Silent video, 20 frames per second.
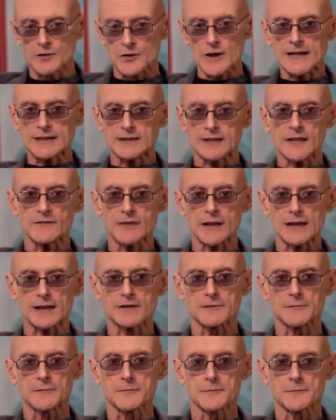creativity.
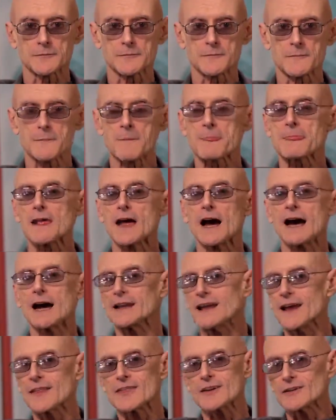
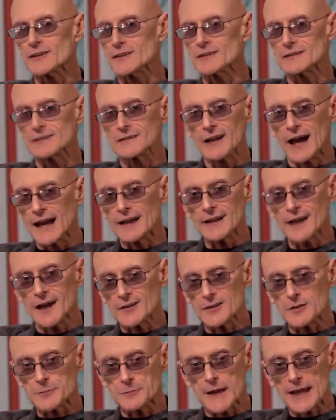Another
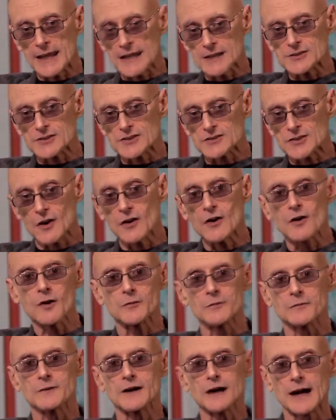900-page
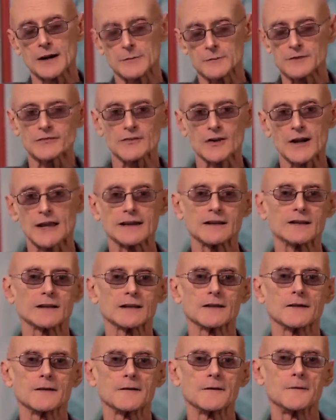tome, I'm afraid.
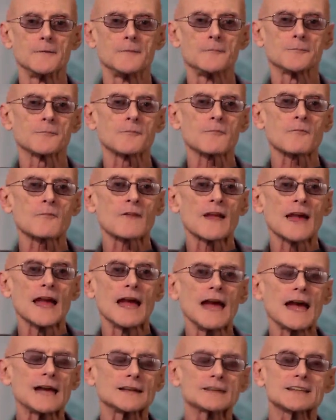
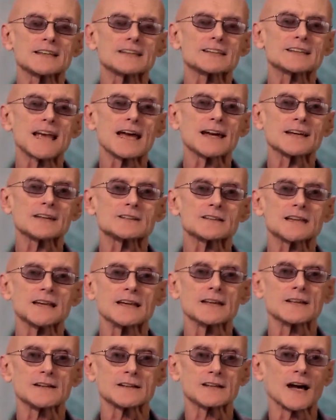And sex
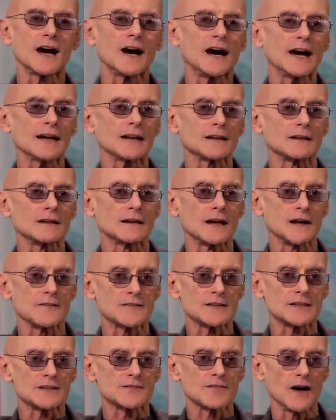in the title of
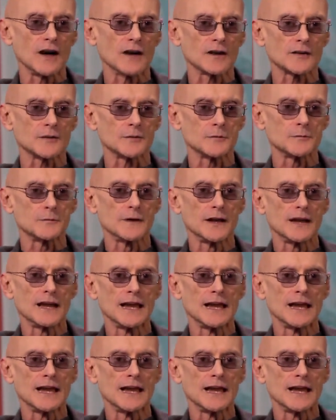this volume